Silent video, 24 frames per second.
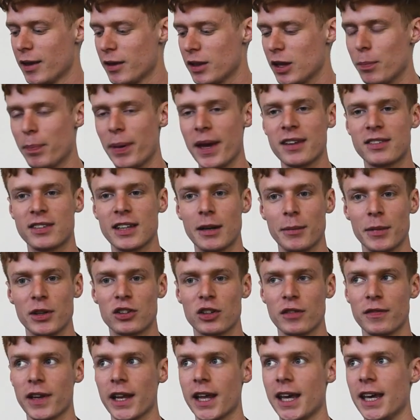the best
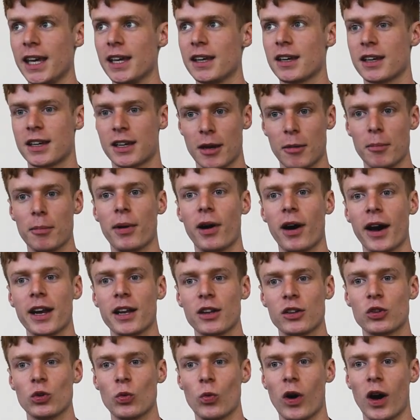elements of League combined
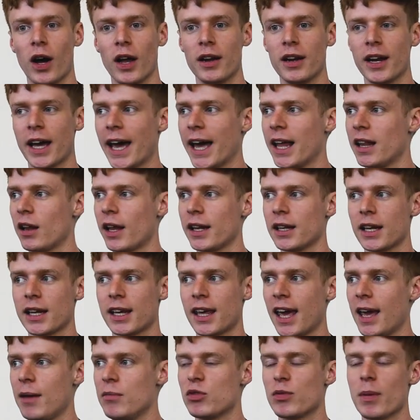into one, and like the
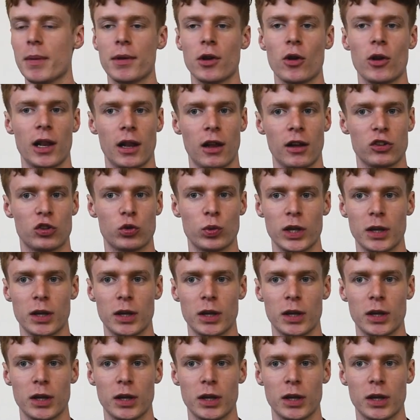games maybe only last